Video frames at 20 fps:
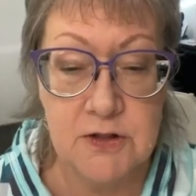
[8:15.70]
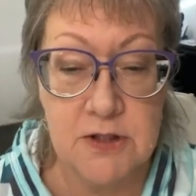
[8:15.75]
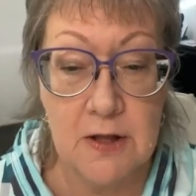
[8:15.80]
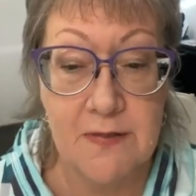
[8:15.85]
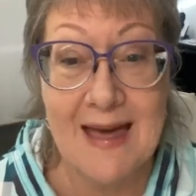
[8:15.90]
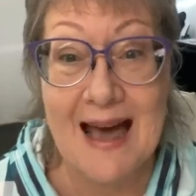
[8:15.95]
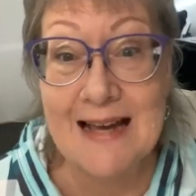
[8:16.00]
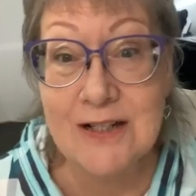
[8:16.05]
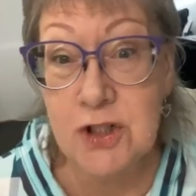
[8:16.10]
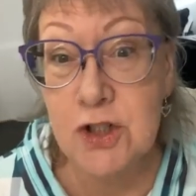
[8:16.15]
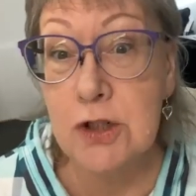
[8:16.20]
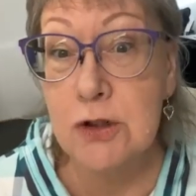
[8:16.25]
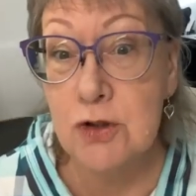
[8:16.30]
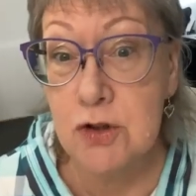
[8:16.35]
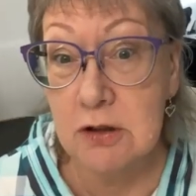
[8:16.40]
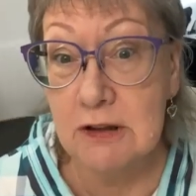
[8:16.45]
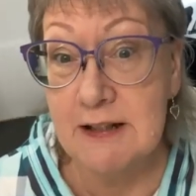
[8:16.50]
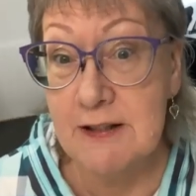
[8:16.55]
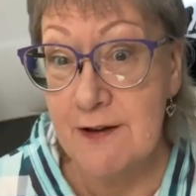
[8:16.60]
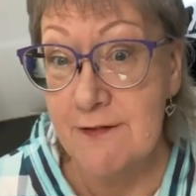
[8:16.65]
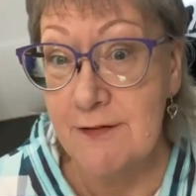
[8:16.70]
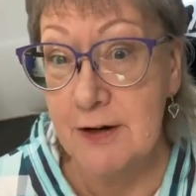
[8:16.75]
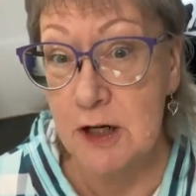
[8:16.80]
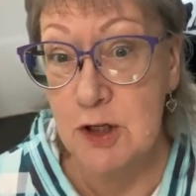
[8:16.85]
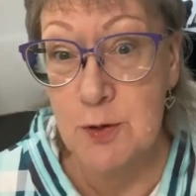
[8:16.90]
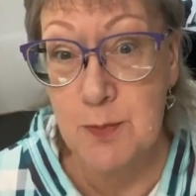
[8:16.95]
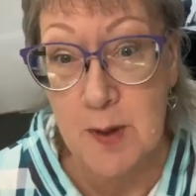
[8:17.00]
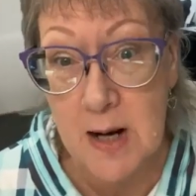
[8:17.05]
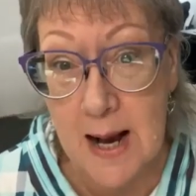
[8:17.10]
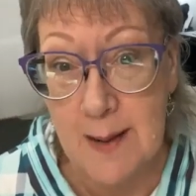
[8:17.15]
So that's usually the
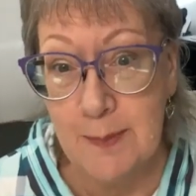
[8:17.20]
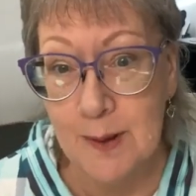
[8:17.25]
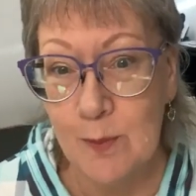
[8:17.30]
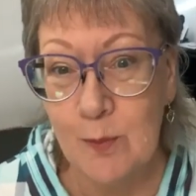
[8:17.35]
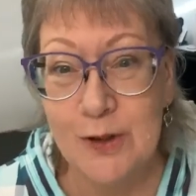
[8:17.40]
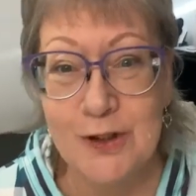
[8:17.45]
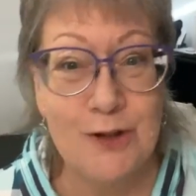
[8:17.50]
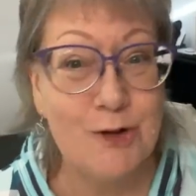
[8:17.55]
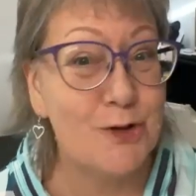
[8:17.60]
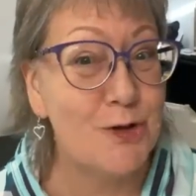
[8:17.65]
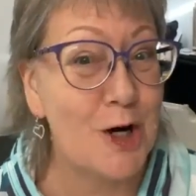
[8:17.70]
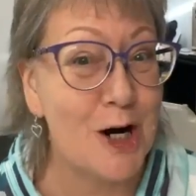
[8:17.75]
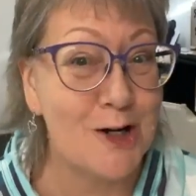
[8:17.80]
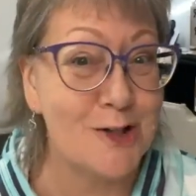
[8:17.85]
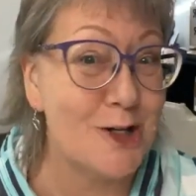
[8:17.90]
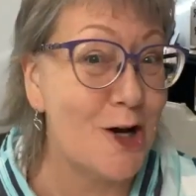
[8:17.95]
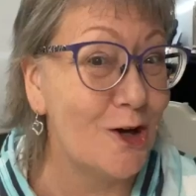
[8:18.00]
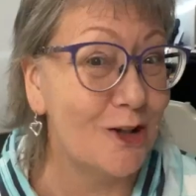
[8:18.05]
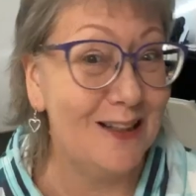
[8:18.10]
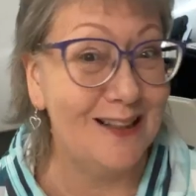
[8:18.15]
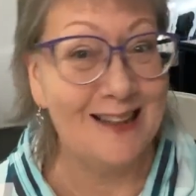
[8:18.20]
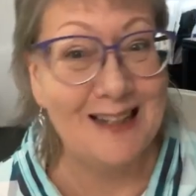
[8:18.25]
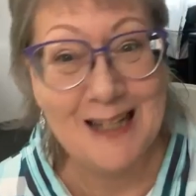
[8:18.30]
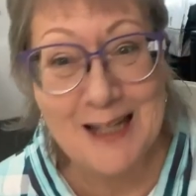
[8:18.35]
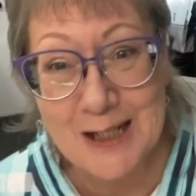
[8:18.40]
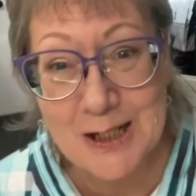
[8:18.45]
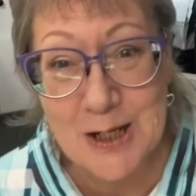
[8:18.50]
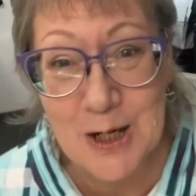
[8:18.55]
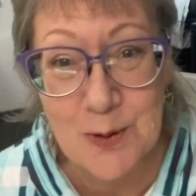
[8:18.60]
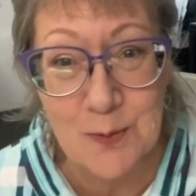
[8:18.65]
first problem when you start talking
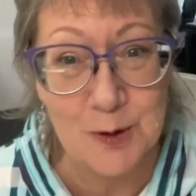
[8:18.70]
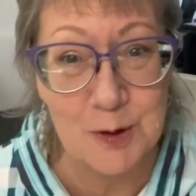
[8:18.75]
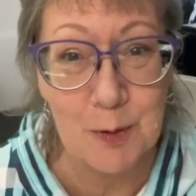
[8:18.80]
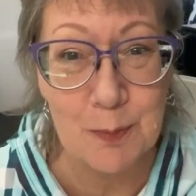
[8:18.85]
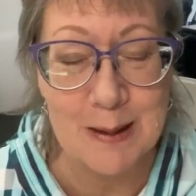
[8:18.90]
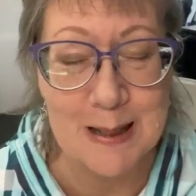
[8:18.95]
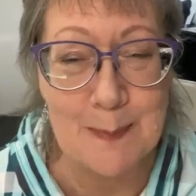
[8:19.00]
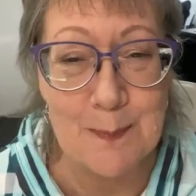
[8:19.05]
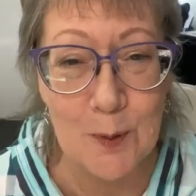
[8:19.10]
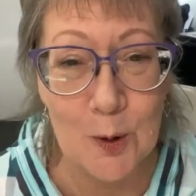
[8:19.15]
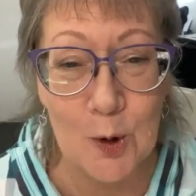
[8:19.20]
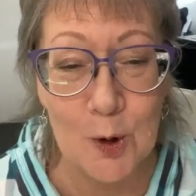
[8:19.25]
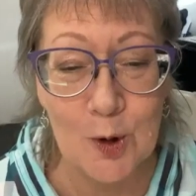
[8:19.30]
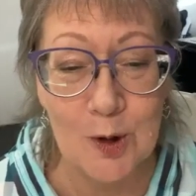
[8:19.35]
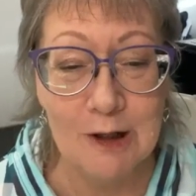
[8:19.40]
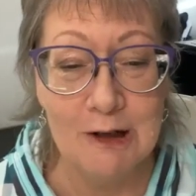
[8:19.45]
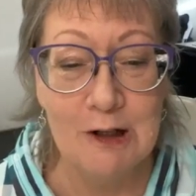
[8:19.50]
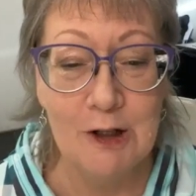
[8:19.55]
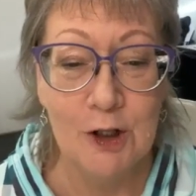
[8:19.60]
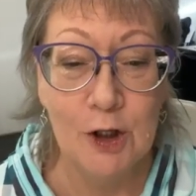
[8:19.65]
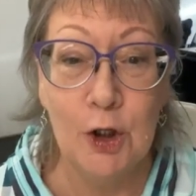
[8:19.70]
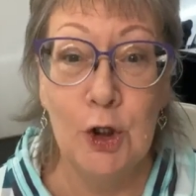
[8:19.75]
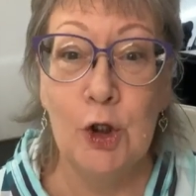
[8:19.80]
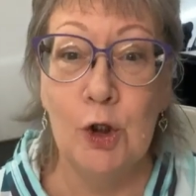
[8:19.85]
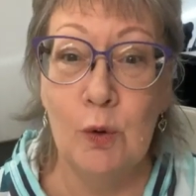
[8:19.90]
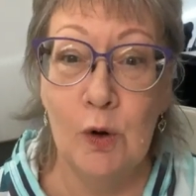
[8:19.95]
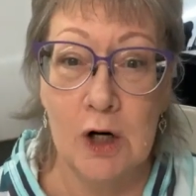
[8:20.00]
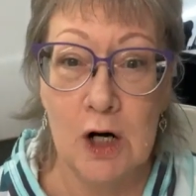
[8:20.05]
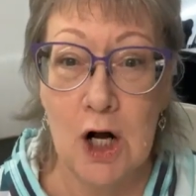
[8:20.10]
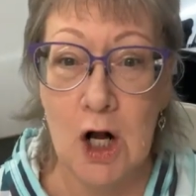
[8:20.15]
keto with people
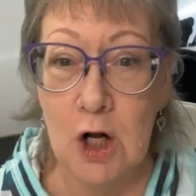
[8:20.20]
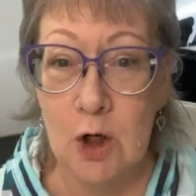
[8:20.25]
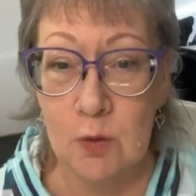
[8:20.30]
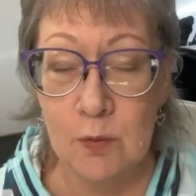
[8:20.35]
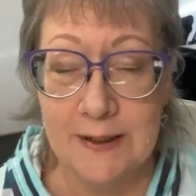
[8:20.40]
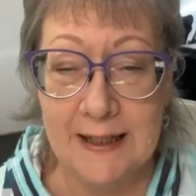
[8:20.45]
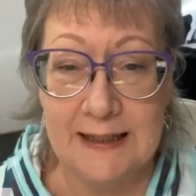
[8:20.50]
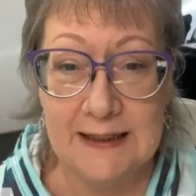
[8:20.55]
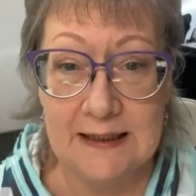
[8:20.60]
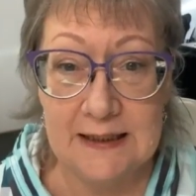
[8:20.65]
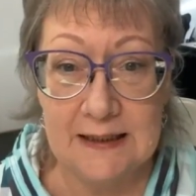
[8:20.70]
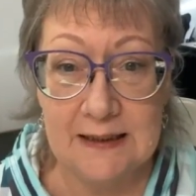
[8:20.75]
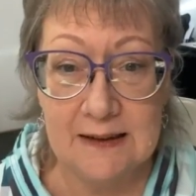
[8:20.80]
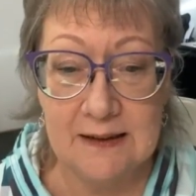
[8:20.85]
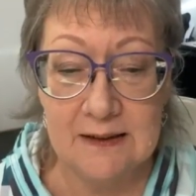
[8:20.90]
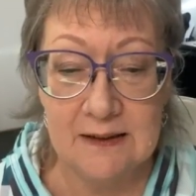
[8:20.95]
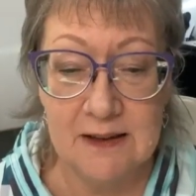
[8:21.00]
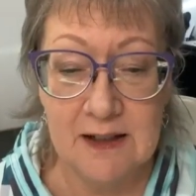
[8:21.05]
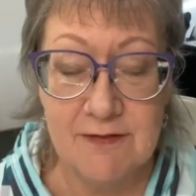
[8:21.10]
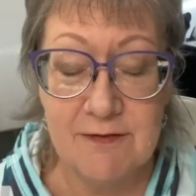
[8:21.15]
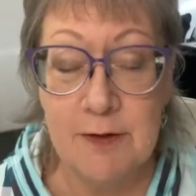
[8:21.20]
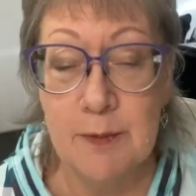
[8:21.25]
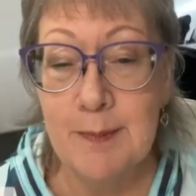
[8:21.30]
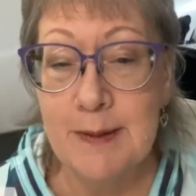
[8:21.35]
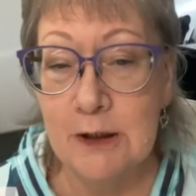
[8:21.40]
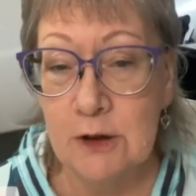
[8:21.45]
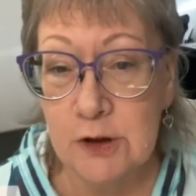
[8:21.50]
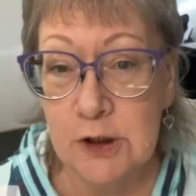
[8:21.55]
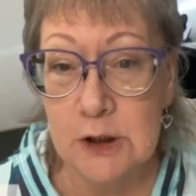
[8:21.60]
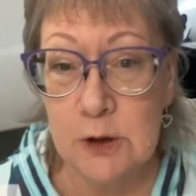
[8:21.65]
who are already
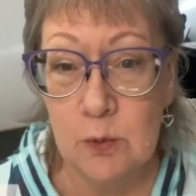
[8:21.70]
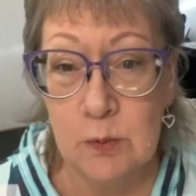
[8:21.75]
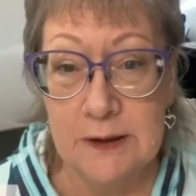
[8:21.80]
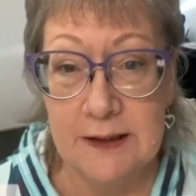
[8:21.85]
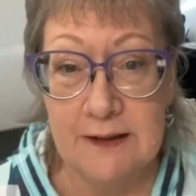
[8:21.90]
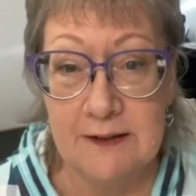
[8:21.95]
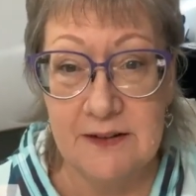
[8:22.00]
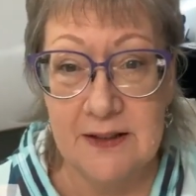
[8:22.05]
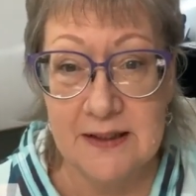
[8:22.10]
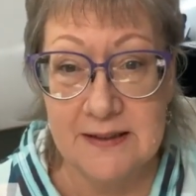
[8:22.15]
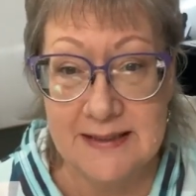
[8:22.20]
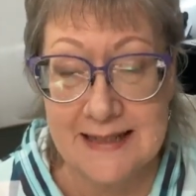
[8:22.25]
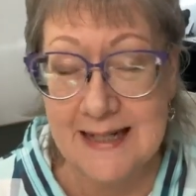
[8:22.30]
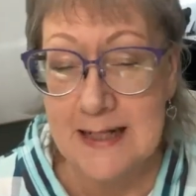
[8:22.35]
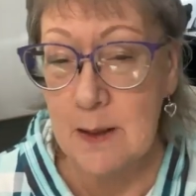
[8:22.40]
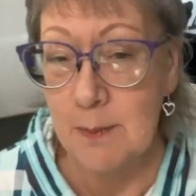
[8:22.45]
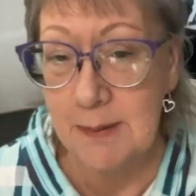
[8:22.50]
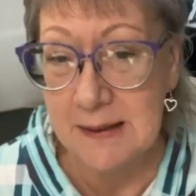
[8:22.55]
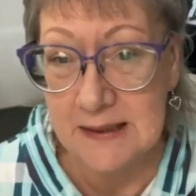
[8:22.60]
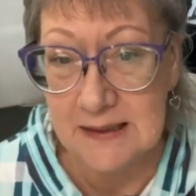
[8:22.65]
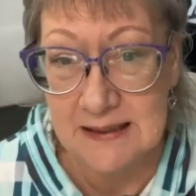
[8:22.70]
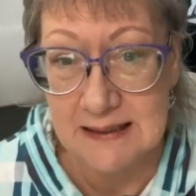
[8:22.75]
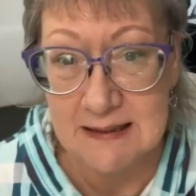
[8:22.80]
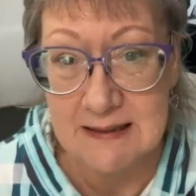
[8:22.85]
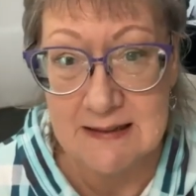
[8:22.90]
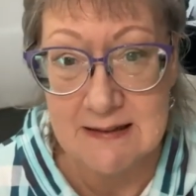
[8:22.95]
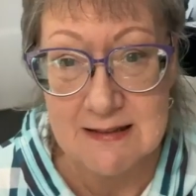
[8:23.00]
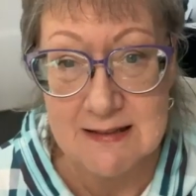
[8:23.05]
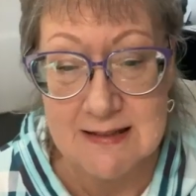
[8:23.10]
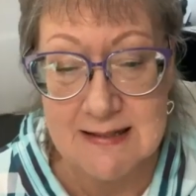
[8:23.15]
familiar with
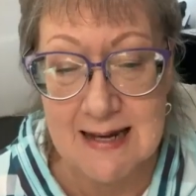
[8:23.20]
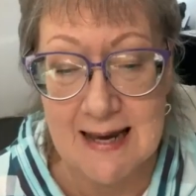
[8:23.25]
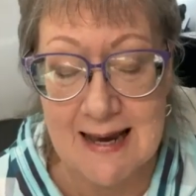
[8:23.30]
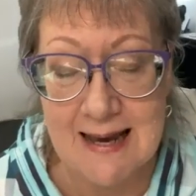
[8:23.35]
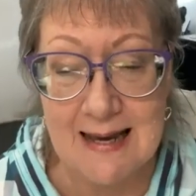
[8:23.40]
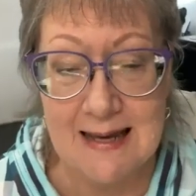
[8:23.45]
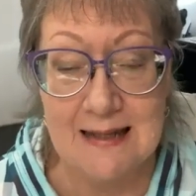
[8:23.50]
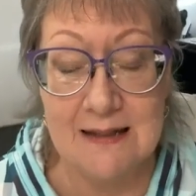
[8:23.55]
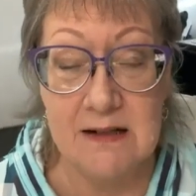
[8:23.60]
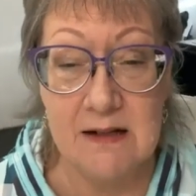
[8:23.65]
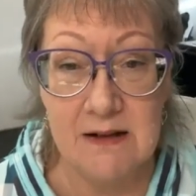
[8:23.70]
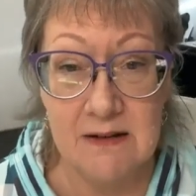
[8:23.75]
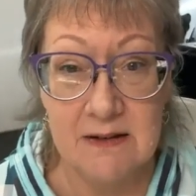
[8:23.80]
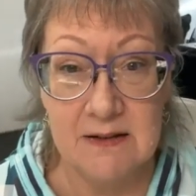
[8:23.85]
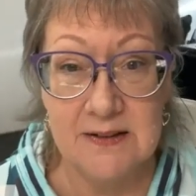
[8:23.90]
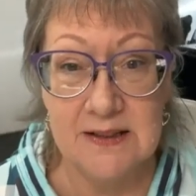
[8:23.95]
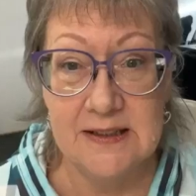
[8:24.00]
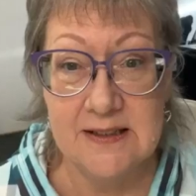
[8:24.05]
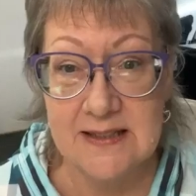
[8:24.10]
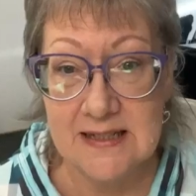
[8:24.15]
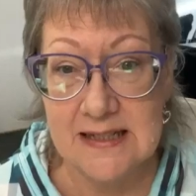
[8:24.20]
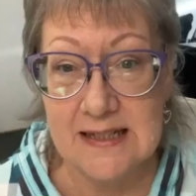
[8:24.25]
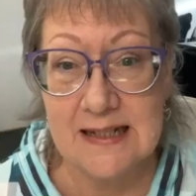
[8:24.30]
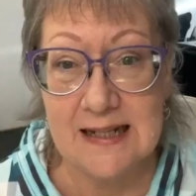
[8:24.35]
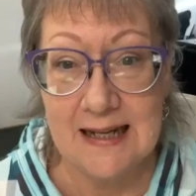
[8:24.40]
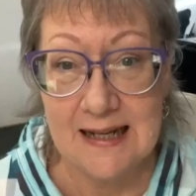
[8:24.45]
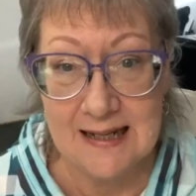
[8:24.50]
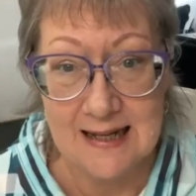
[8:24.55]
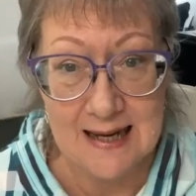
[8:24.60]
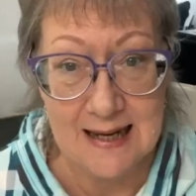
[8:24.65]
diabetes and the
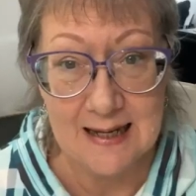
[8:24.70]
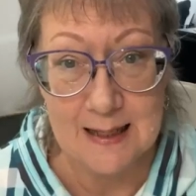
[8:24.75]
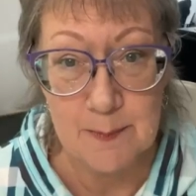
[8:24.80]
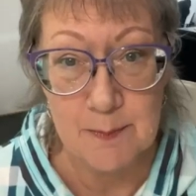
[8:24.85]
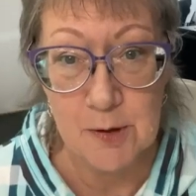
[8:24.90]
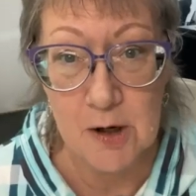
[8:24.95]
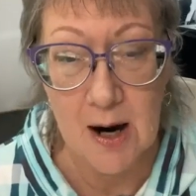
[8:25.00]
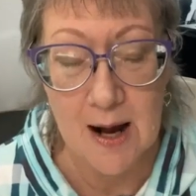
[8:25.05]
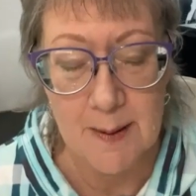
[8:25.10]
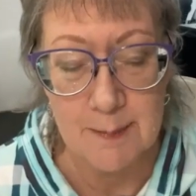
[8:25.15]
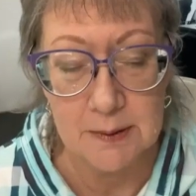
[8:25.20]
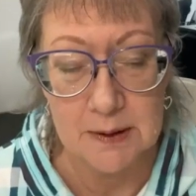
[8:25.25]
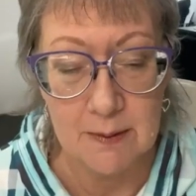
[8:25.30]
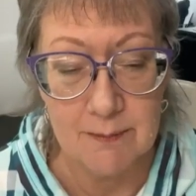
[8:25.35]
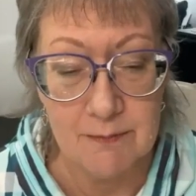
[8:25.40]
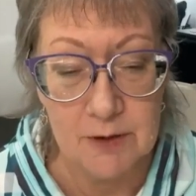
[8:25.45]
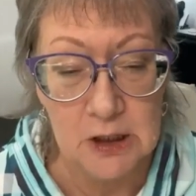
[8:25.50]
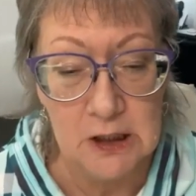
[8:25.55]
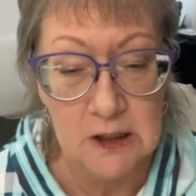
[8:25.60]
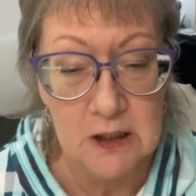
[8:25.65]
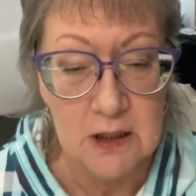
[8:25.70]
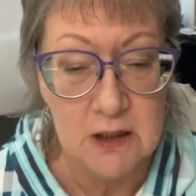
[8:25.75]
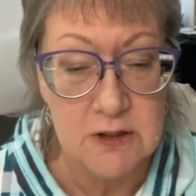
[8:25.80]
DKA problem.